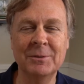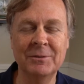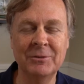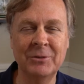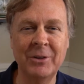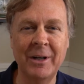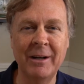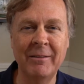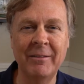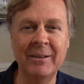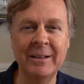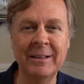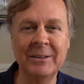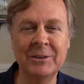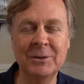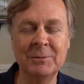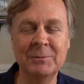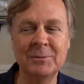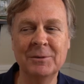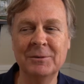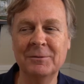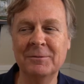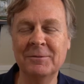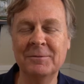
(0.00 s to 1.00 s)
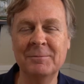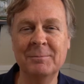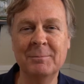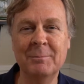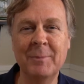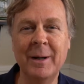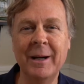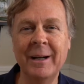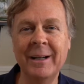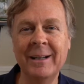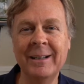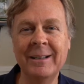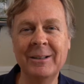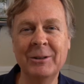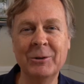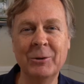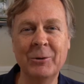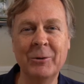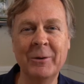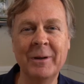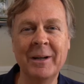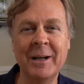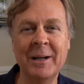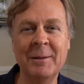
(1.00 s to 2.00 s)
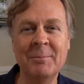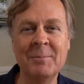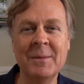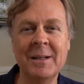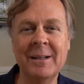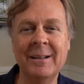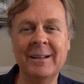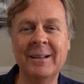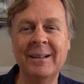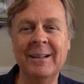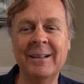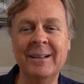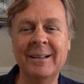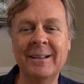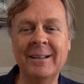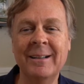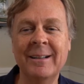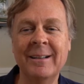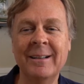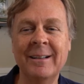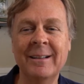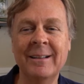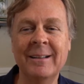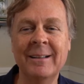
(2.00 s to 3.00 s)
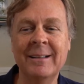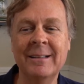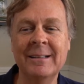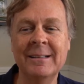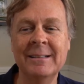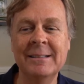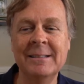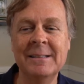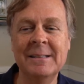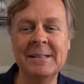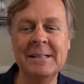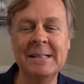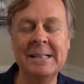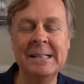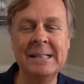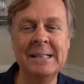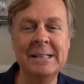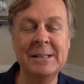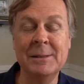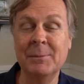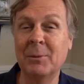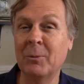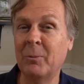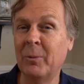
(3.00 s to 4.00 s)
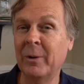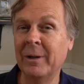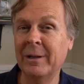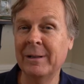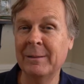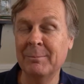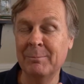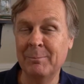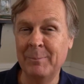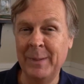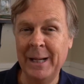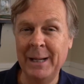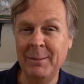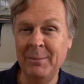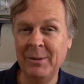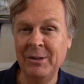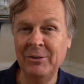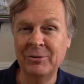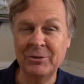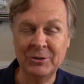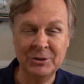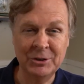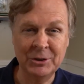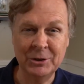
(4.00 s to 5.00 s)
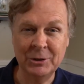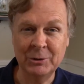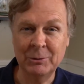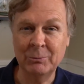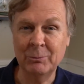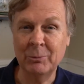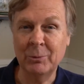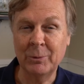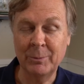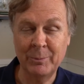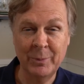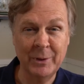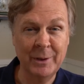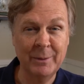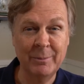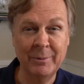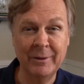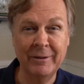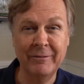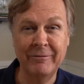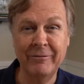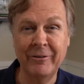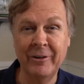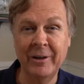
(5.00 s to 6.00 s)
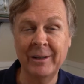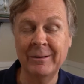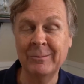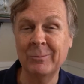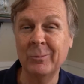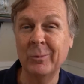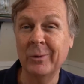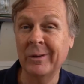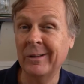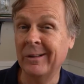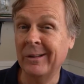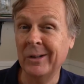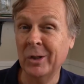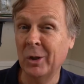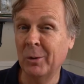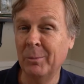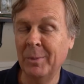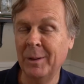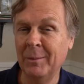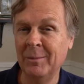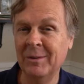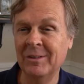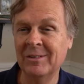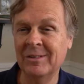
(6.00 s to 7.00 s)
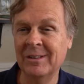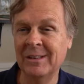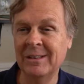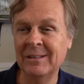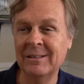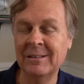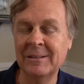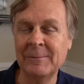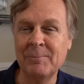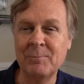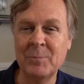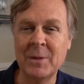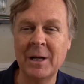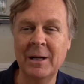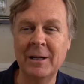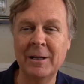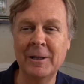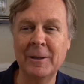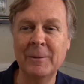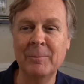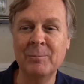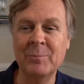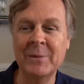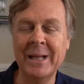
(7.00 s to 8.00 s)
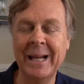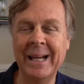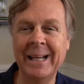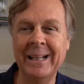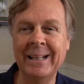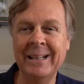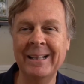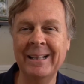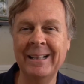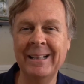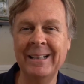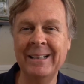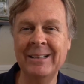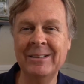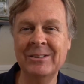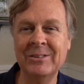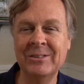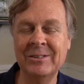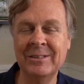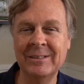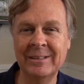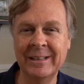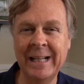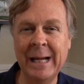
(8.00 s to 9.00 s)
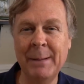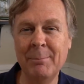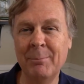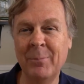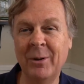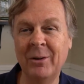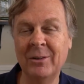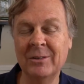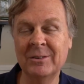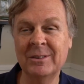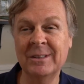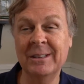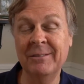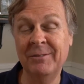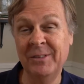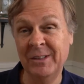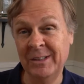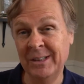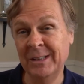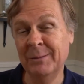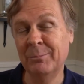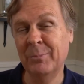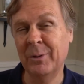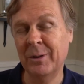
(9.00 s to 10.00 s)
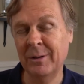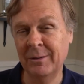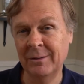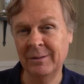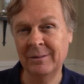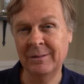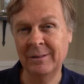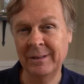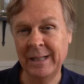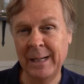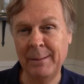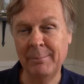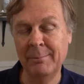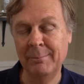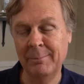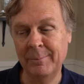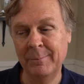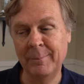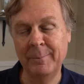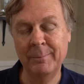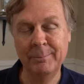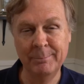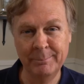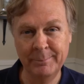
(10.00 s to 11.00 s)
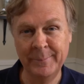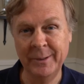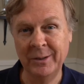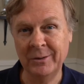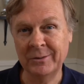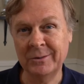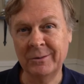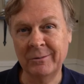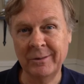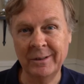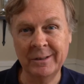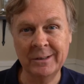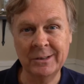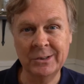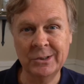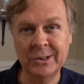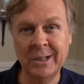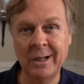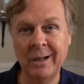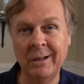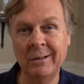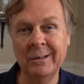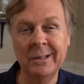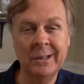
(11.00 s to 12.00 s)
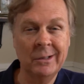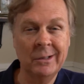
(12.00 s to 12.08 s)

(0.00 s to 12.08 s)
driving, in terms of my growing up, number one, babies or children were put up in the front with no baby seats. And the lap belts, if you did put a lap belt around the child,